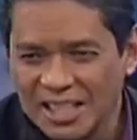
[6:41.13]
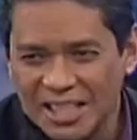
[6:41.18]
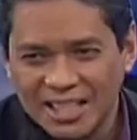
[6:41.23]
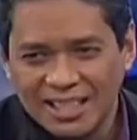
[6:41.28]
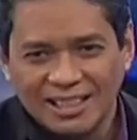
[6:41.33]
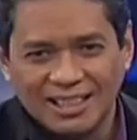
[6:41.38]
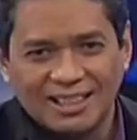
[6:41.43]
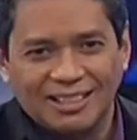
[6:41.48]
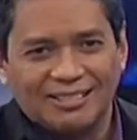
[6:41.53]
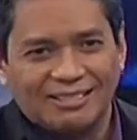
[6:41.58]

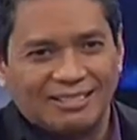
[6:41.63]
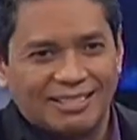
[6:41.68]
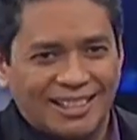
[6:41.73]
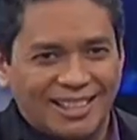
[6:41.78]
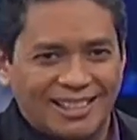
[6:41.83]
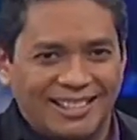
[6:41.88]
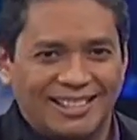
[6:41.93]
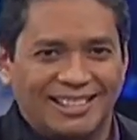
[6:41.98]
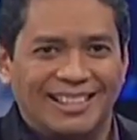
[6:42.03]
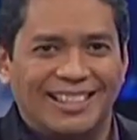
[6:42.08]

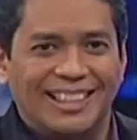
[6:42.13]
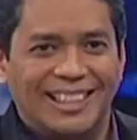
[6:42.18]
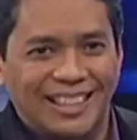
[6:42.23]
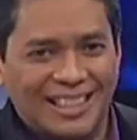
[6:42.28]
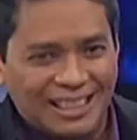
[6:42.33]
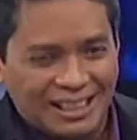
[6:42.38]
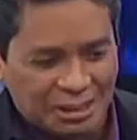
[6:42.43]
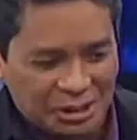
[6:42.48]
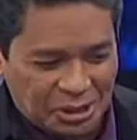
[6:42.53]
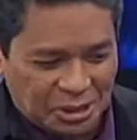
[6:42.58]
Otherwise,
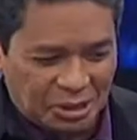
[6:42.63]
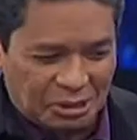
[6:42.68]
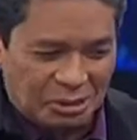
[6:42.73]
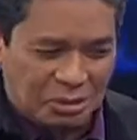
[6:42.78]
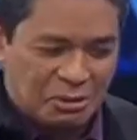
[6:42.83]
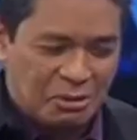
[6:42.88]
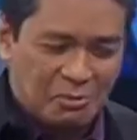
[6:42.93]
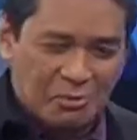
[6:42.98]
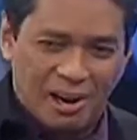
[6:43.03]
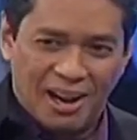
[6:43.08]
I'll show
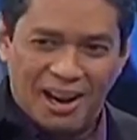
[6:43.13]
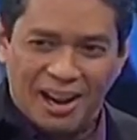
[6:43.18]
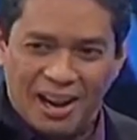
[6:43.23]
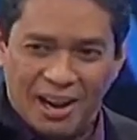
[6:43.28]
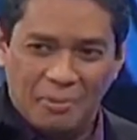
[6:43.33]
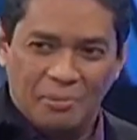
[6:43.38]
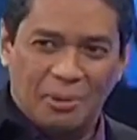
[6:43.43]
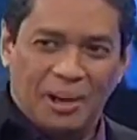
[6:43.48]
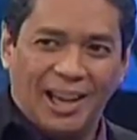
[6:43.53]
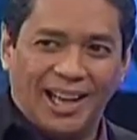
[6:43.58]
you
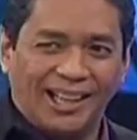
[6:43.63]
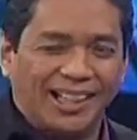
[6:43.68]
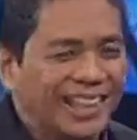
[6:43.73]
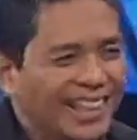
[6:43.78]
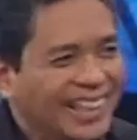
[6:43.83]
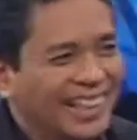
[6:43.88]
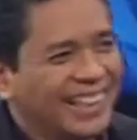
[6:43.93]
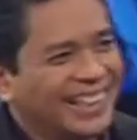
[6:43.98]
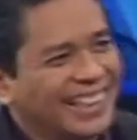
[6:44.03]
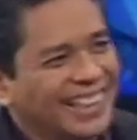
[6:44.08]
my
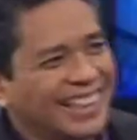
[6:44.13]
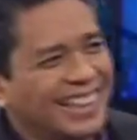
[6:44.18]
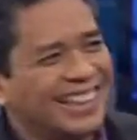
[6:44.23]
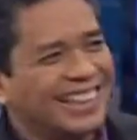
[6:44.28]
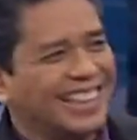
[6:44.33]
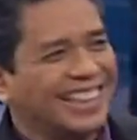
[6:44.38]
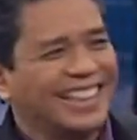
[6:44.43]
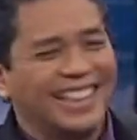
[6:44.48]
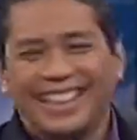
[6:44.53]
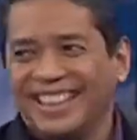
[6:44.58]

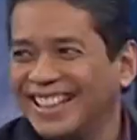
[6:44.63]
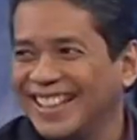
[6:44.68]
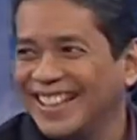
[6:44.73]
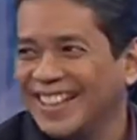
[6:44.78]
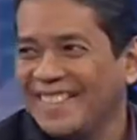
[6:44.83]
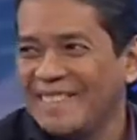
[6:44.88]
iPad.